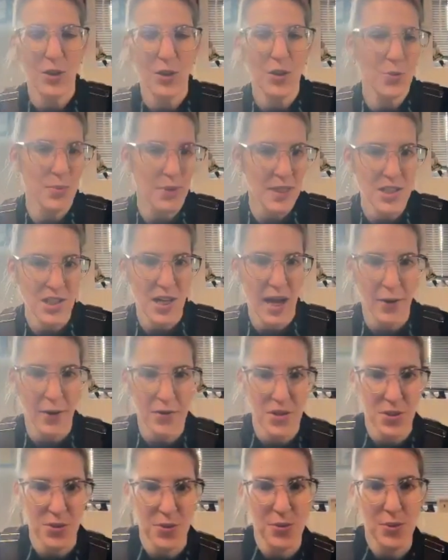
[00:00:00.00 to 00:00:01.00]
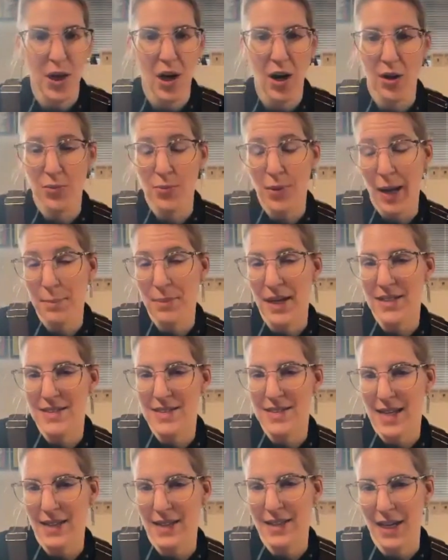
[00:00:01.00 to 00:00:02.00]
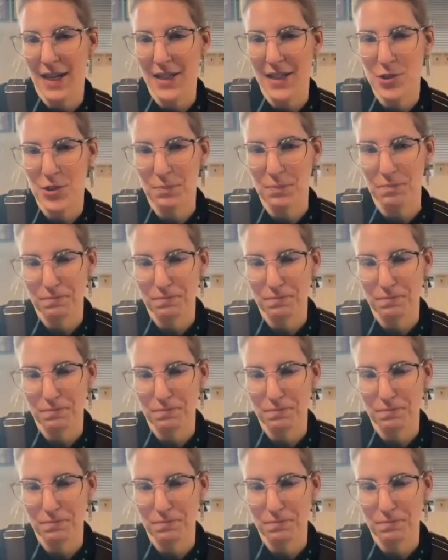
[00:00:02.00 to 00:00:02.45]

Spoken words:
you reach out to our rep at Cengage.